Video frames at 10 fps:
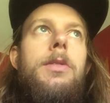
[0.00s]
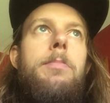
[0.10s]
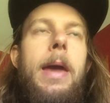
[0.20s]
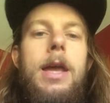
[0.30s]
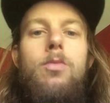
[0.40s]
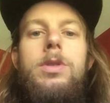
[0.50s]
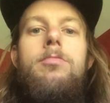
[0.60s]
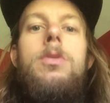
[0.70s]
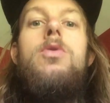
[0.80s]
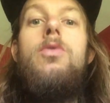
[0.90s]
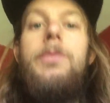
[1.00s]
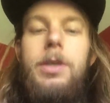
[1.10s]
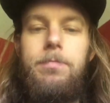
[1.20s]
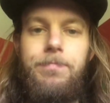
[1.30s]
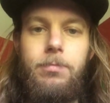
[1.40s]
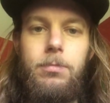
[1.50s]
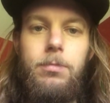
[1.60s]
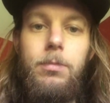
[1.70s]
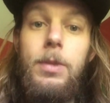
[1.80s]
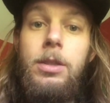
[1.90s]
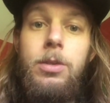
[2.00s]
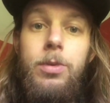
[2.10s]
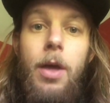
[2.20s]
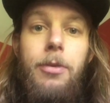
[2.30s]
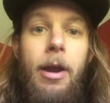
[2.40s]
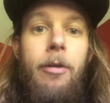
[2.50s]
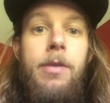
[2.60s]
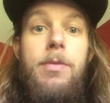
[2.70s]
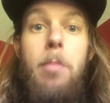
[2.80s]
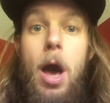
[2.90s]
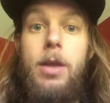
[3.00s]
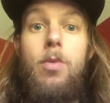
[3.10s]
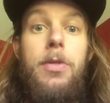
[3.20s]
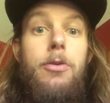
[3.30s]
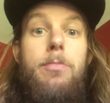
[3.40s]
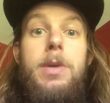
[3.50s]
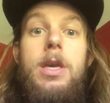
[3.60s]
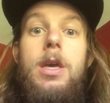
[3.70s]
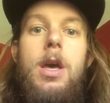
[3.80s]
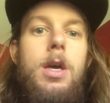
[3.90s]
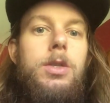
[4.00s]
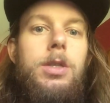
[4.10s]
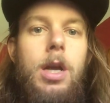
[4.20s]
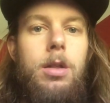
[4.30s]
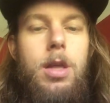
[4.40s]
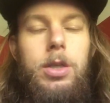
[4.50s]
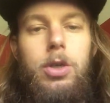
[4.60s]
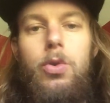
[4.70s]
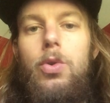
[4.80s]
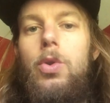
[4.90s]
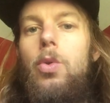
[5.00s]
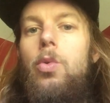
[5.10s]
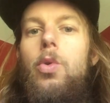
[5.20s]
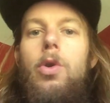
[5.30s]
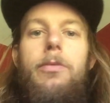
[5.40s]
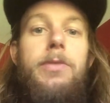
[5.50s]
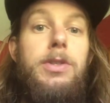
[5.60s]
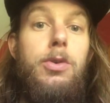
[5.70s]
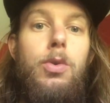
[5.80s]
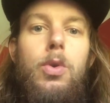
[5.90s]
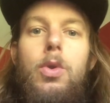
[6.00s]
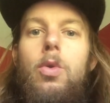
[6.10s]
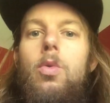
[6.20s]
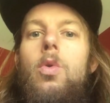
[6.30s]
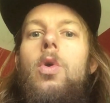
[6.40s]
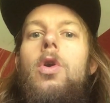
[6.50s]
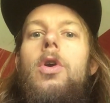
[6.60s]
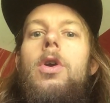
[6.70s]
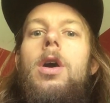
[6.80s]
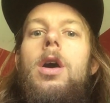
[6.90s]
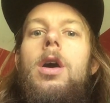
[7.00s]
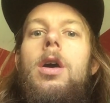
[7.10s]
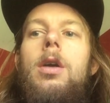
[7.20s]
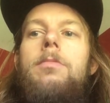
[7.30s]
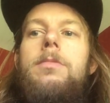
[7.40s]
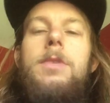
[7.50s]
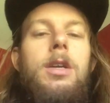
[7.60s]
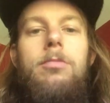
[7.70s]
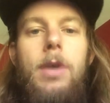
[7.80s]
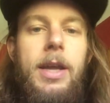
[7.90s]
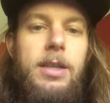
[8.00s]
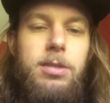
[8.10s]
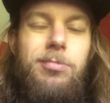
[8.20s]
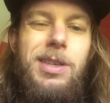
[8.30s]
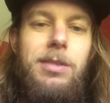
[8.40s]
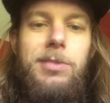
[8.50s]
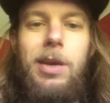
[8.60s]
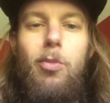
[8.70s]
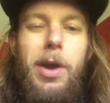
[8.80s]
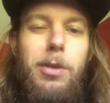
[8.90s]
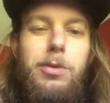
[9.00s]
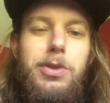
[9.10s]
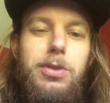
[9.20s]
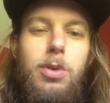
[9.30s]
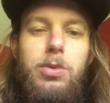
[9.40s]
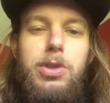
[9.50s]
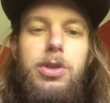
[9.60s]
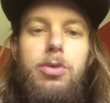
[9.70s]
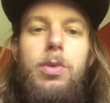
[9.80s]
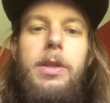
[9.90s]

the pain was moved to another area of the body, whether it be psychological or physical, or I guess in some way those two,